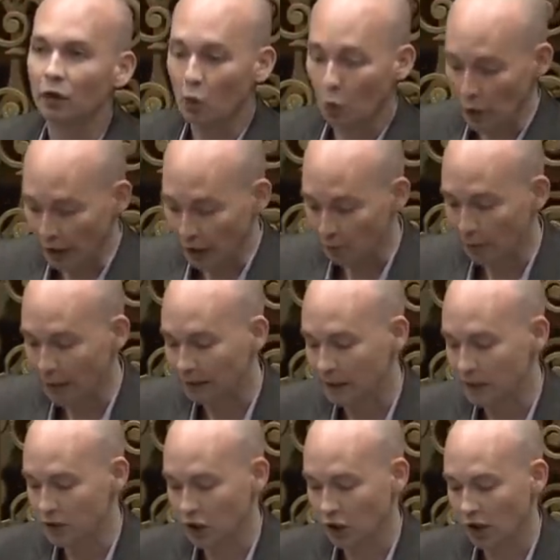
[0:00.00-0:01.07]
we can beat
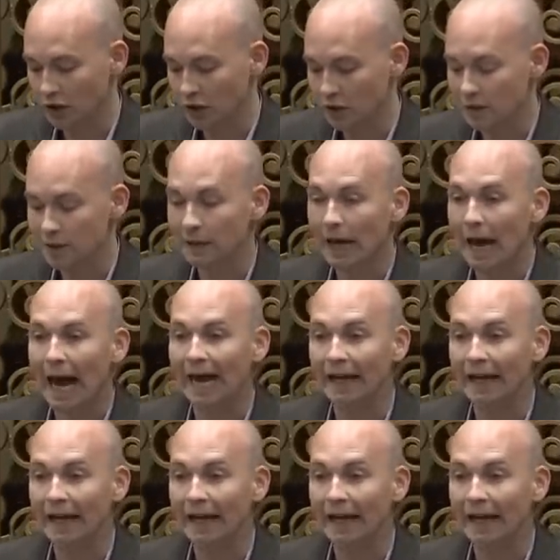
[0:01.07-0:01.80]
these charges. And in